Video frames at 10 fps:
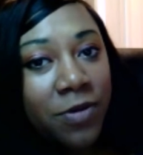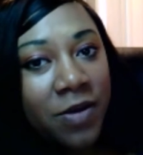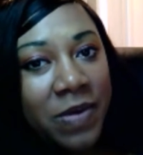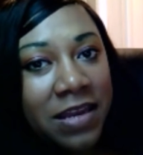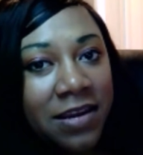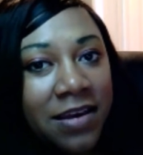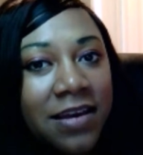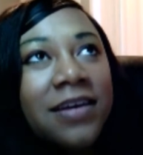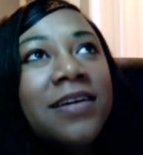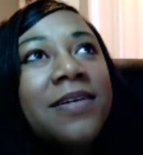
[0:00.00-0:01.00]
Woman,
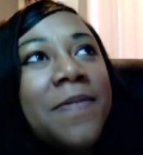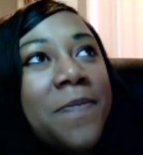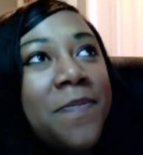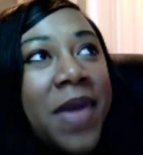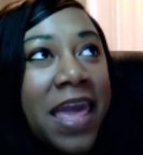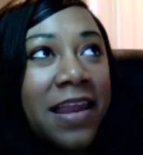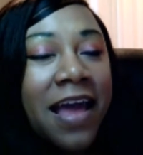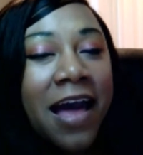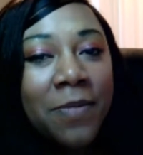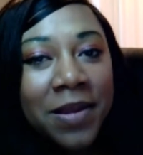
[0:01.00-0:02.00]
man,
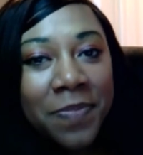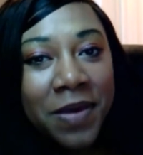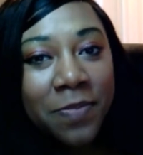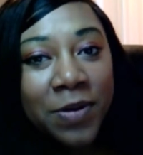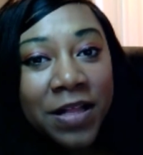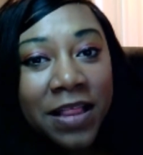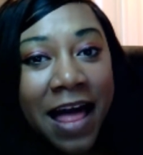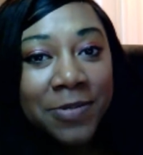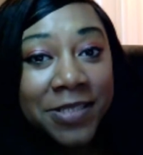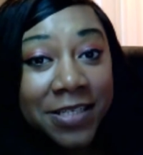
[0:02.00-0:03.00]
how many people
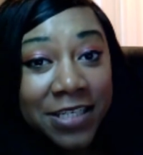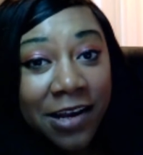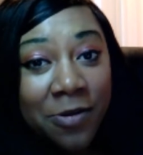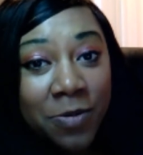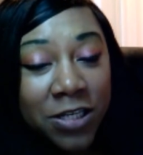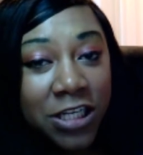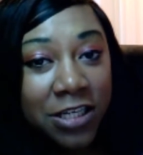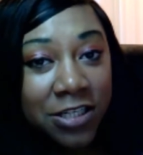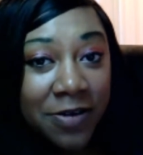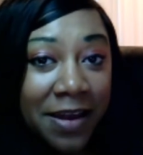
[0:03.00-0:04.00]
clapped and cheered when she
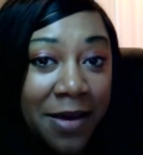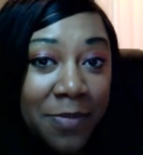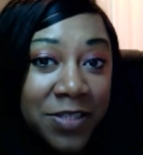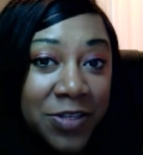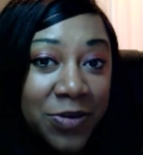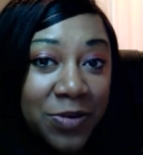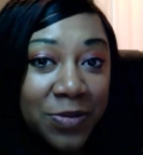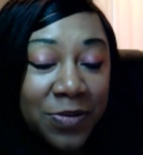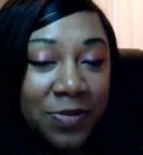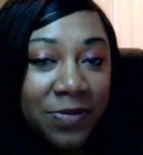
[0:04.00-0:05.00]
showed up to,
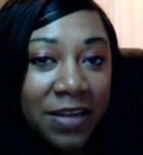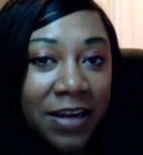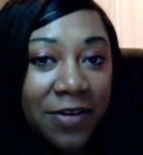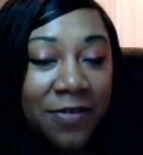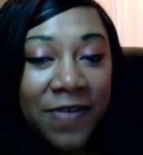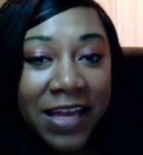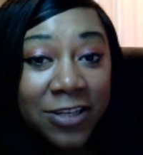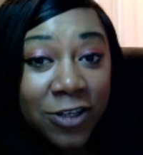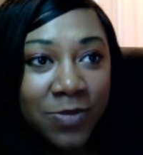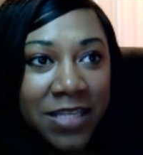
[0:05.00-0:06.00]
fight
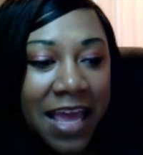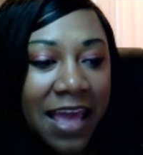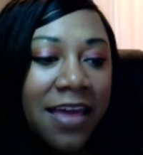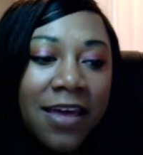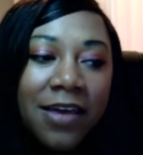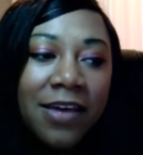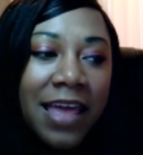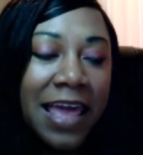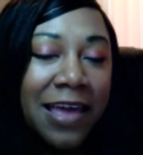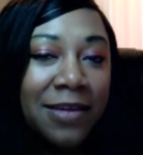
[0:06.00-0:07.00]
Doomsday
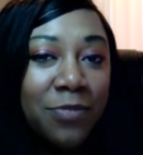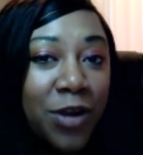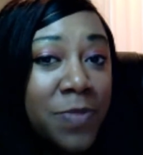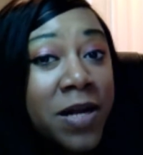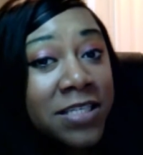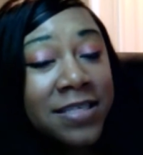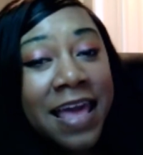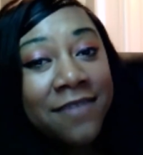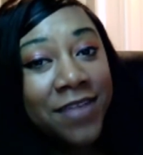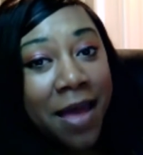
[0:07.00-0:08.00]
and pretty much
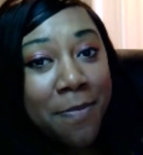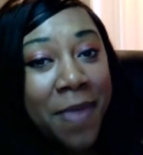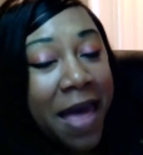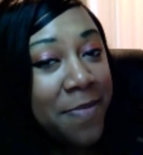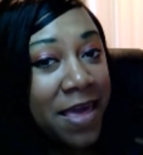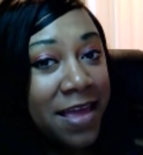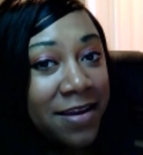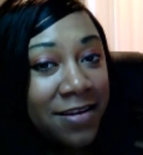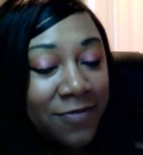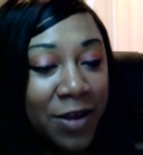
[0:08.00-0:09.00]
saved that Batman
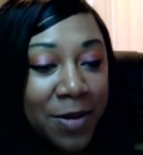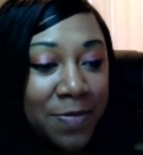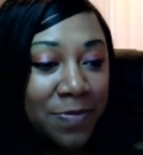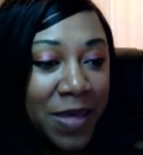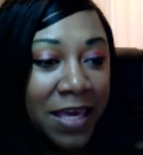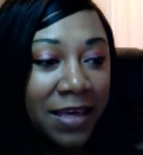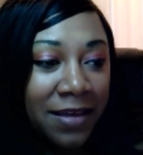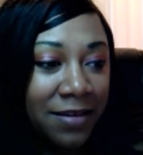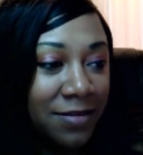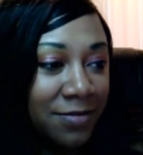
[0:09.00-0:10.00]
from
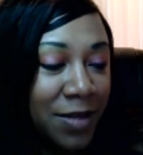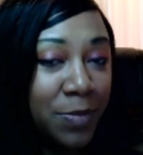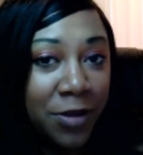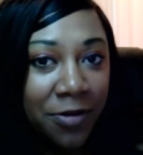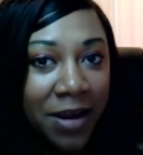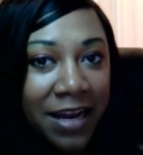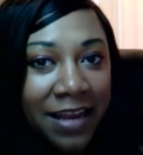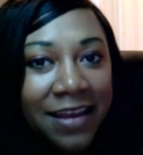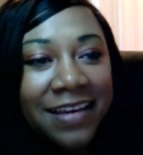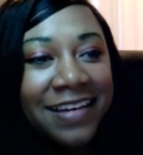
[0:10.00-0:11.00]
being obliterated.